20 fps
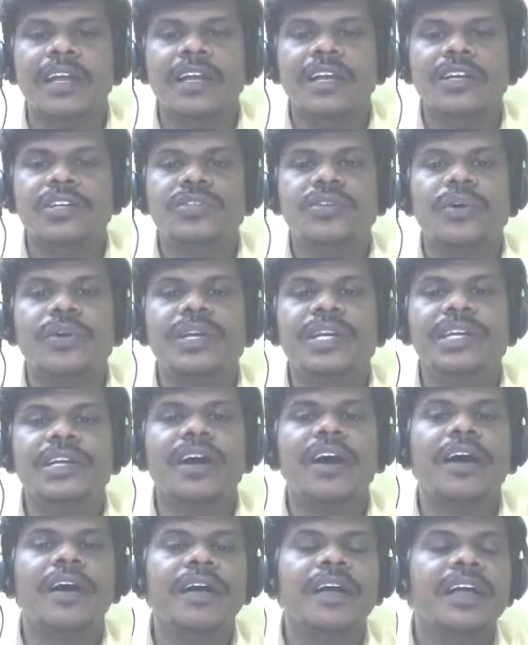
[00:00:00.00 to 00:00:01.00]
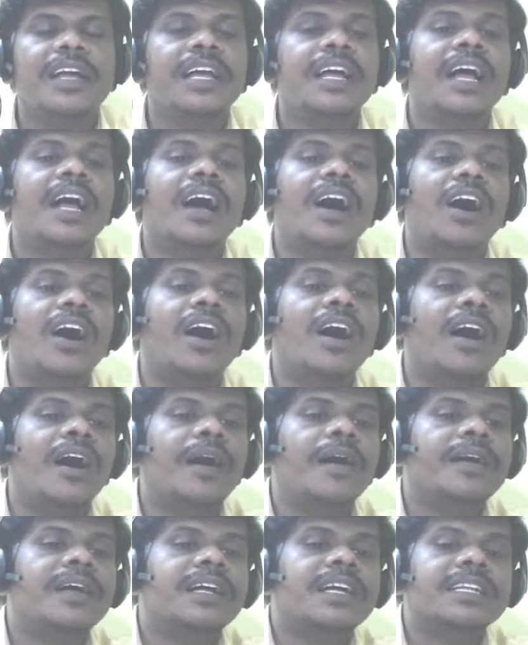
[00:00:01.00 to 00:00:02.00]
So here
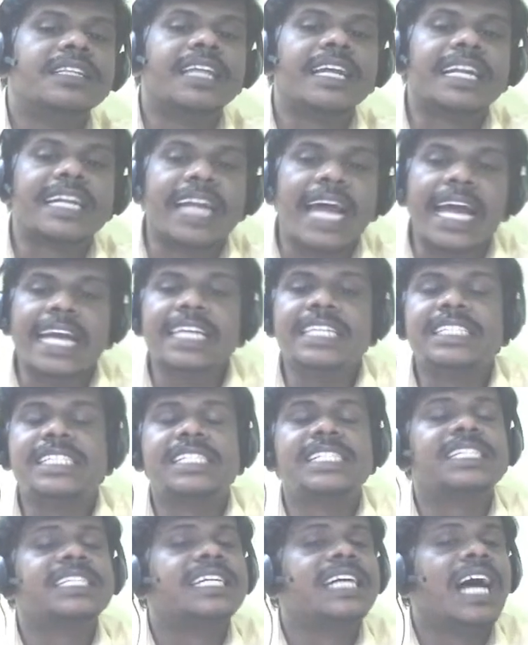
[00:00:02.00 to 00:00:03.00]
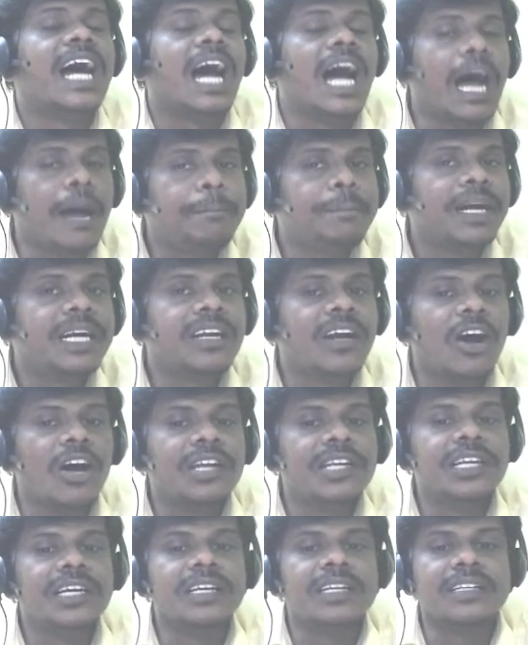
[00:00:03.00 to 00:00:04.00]
the right upper
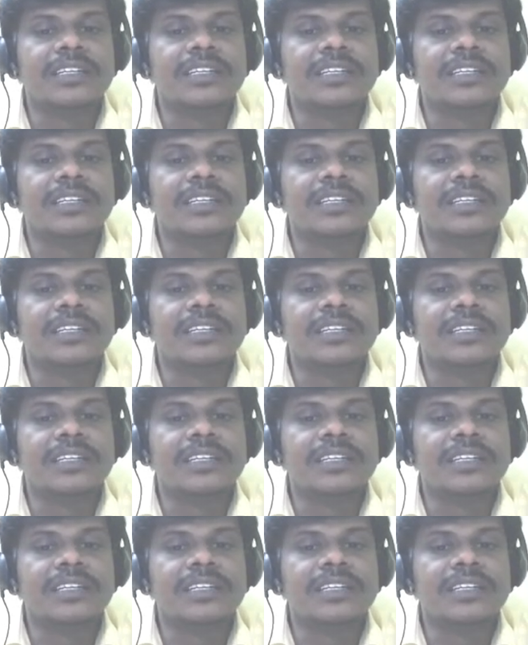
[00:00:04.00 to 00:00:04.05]
corner